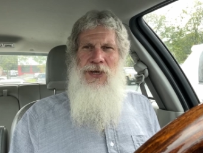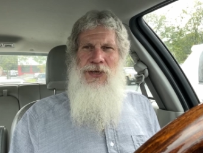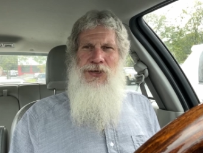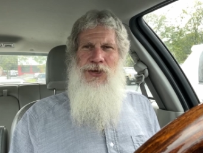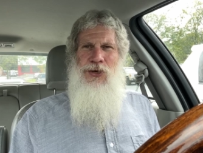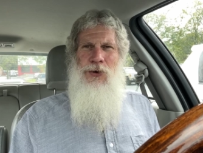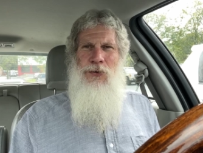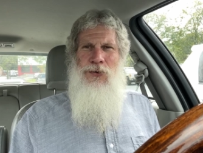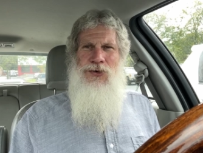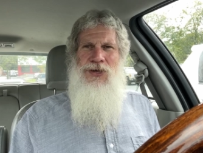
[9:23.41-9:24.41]
is
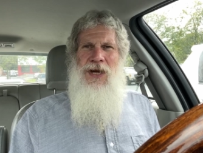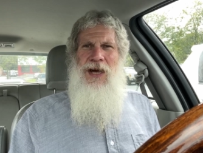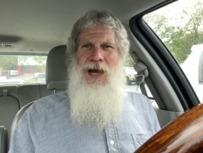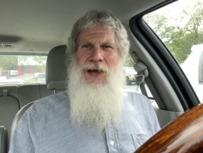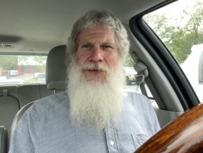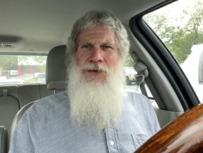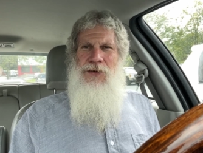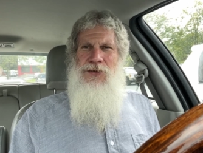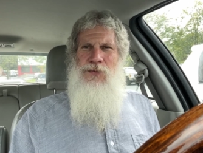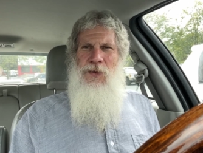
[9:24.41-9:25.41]
huge, and
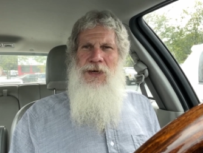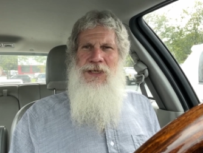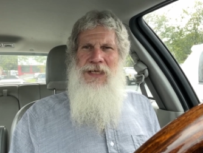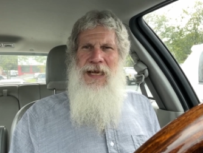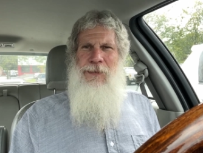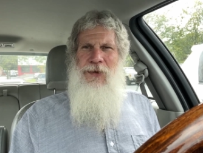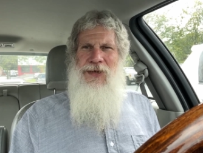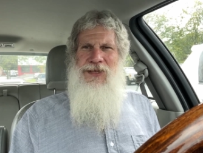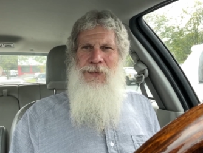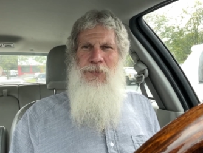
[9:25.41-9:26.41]
there's what is
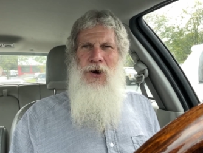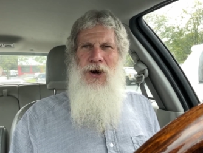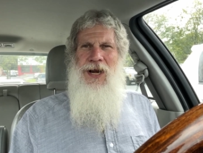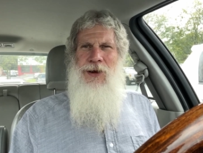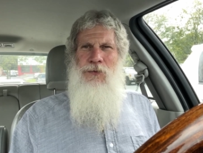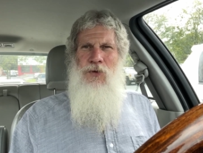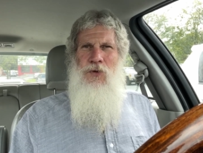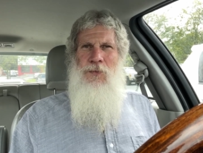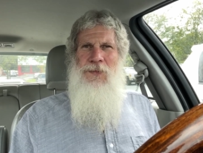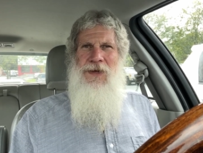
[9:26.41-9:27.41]
labeled as a party
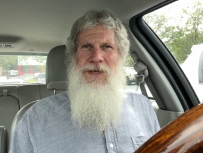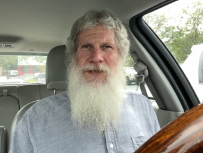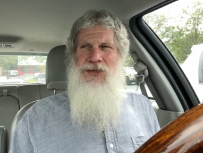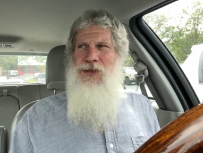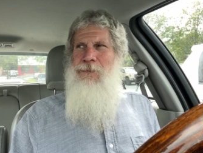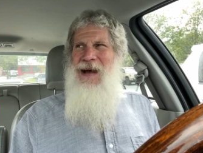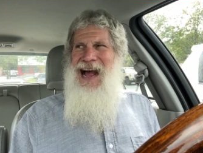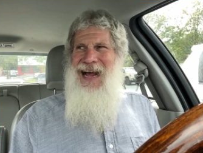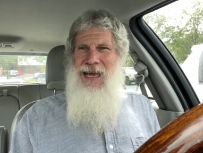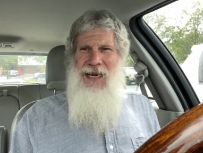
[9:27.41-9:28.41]
room to the
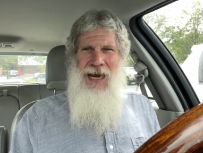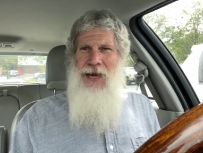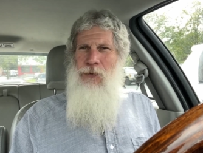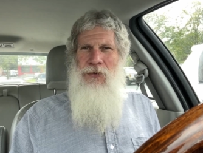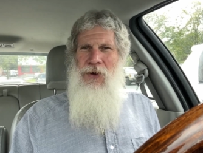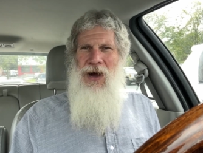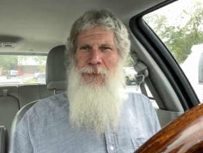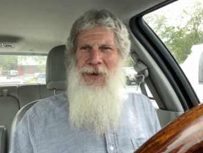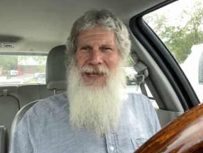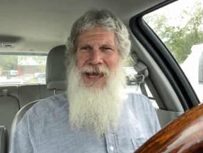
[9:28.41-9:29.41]
back, and I don't know
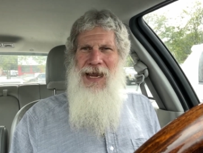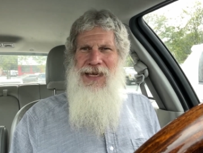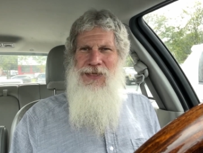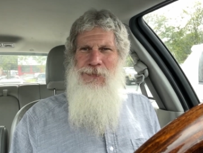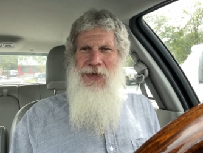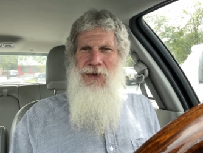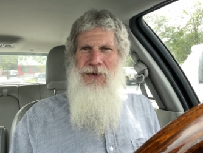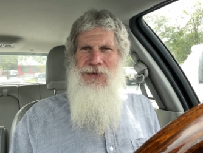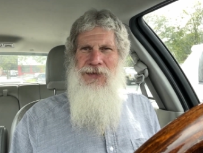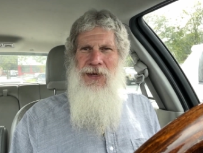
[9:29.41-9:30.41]
how big that is
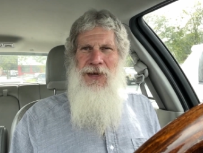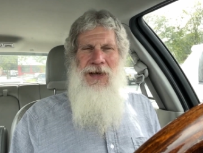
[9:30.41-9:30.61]
because